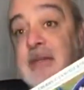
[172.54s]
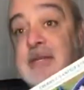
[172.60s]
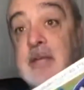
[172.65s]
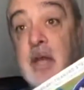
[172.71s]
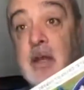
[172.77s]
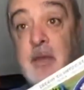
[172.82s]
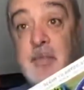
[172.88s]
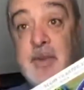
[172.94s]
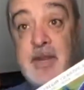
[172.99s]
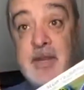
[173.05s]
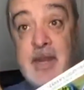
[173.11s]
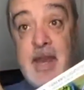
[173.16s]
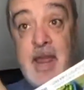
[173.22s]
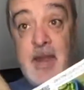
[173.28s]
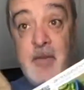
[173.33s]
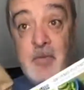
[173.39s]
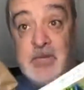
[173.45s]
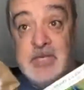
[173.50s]
um, in
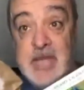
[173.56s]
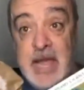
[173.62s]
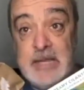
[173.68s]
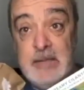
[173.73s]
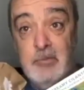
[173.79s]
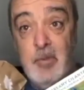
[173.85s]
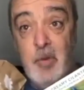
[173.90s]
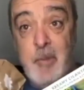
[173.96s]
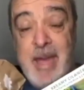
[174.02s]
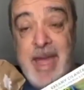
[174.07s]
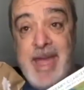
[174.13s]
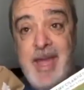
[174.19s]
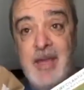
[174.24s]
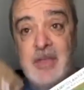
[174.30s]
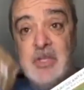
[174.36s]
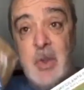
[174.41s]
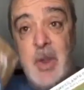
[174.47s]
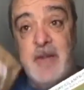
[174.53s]
a recyclable bag,
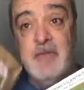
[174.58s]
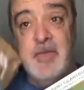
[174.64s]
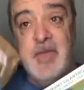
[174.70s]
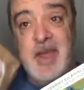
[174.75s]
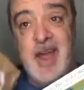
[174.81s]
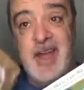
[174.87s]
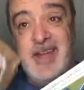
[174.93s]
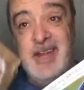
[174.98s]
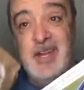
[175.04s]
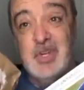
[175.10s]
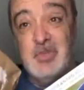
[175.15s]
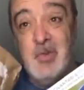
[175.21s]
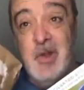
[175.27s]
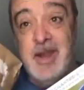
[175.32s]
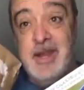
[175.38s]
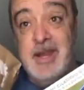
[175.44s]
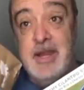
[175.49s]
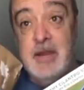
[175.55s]
so everything I need is
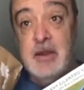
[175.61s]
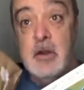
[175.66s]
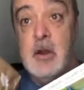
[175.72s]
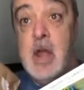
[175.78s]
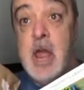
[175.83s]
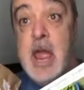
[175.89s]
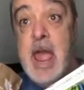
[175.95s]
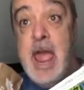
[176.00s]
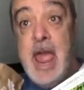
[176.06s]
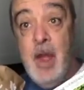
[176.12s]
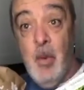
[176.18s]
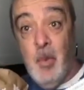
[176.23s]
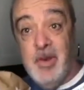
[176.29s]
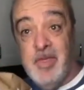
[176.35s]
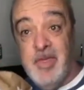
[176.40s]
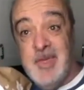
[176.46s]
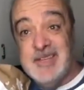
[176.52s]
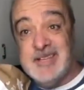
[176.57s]
right here. And one of
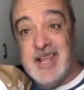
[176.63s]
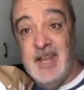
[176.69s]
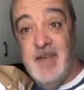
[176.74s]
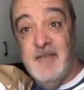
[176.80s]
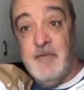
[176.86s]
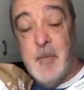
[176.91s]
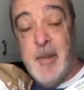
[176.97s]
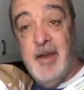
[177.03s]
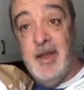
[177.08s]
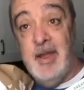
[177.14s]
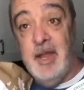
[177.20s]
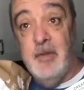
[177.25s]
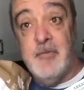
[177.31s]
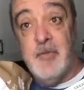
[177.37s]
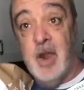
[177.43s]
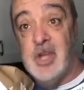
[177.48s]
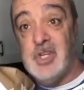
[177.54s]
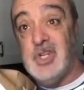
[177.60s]
the things I love about
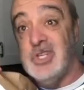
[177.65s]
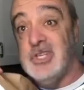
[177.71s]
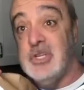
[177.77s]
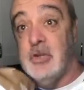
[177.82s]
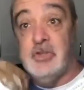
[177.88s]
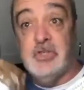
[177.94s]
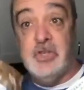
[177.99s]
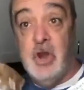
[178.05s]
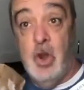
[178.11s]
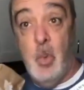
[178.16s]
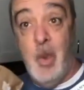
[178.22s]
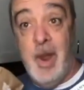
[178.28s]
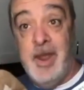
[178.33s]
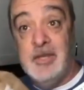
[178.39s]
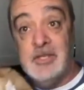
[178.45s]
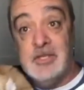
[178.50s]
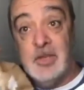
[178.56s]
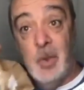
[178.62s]
HelloFresh is there's no
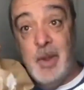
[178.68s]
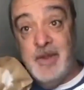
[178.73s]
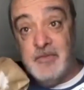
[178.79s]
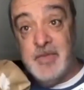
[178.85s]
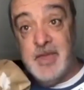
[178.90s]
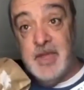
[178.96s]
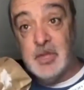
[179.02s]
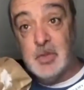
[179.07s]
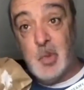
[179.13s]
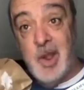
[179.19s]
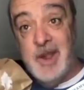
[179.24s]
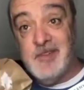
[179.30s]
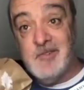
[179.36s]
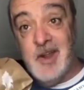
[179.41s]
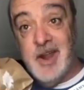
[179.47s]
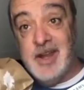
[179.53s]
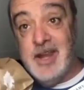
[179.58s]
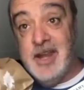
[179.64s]
waste. So everything is
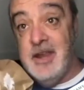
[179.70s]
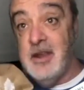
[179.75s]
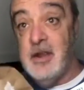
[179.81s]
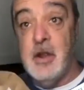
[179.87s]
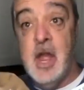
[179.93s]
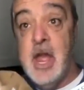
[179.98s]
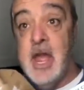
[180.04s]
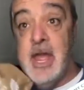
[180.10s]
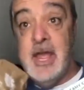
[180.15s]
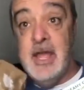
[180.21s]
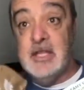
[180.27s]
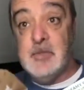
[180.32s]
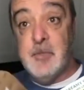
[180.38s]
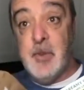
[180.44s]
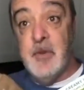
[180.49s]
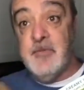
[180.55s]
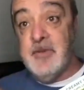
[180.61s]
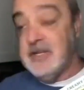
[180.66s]
right here. It's
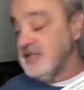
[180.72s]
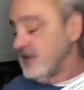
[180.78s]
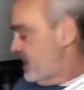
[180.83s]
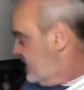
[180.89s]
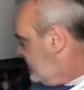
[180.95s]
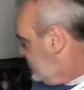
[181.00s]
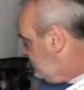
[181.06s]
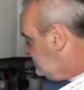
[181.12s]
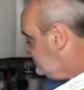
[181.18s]
perfect size.